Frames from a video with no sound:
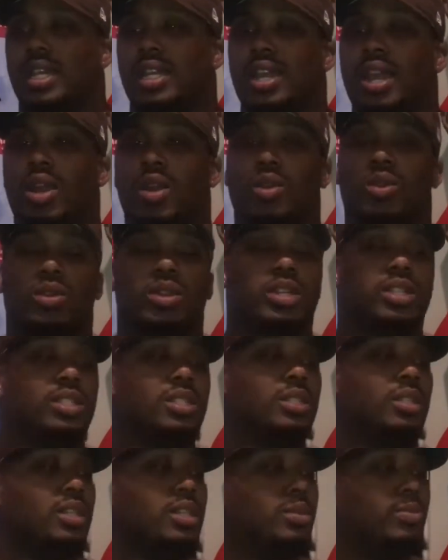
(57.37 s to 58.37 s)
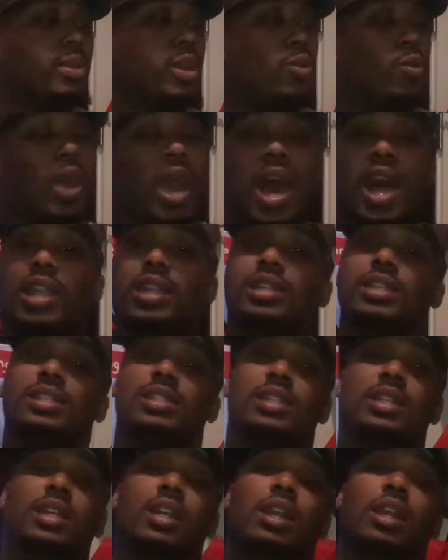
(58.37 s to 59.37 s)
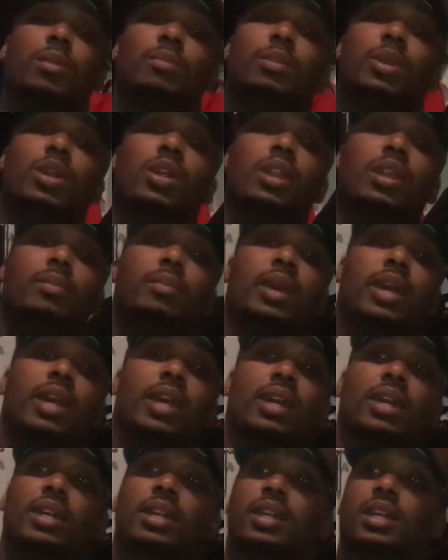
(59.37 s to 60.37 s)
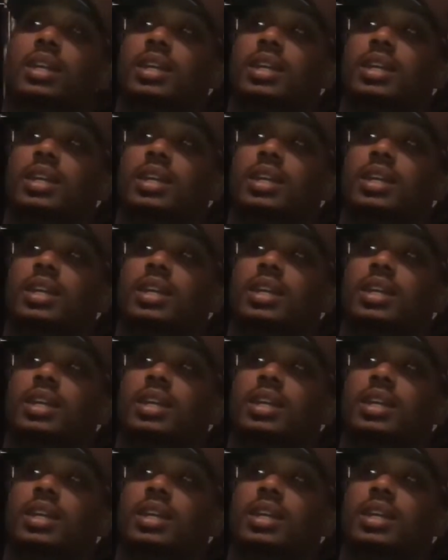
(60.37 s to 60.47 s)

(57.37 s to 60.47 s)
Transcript: Yo, it's it's been wild in the sneaker community, man.